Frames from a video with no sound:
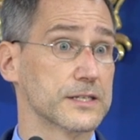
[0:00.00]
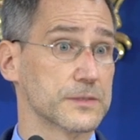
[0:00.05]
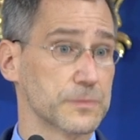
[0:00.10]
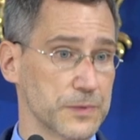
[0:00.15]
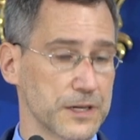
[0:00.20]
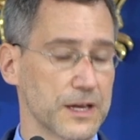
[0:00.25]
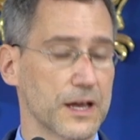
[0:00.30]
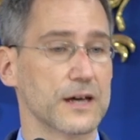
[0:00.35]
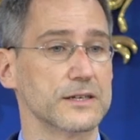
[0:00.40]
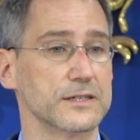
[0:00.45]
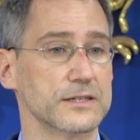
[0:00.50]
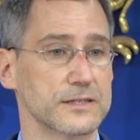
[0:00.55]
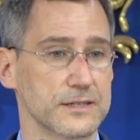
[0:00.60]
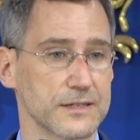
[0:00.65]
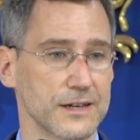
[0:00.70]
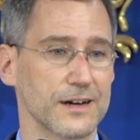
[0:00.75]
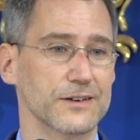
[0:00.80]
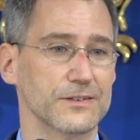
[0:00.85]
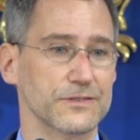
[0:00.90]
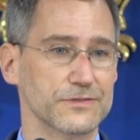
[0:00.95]
because
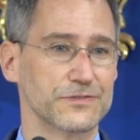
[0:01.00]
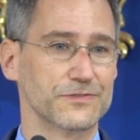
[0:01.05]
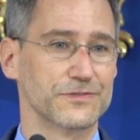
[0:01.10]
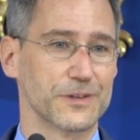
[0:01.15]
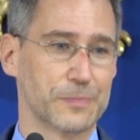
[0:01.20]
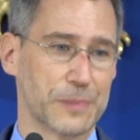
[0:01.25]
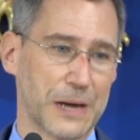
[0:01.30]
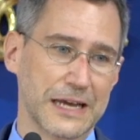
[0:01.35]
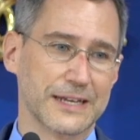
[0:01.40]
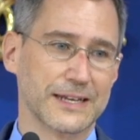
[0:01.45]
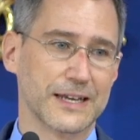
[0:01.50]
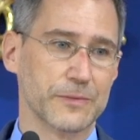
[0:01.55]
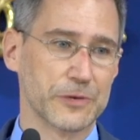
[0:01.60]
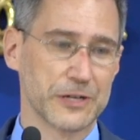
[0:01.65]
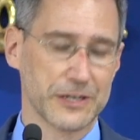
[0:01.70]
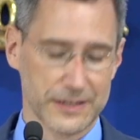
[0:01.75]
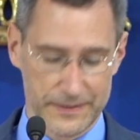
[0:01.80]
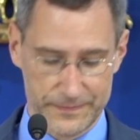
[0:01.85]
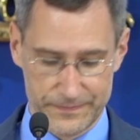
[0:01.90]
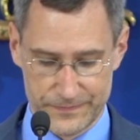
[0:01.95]
of the
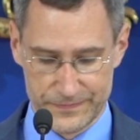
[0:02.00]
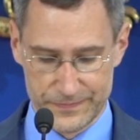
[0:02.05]
pandemic.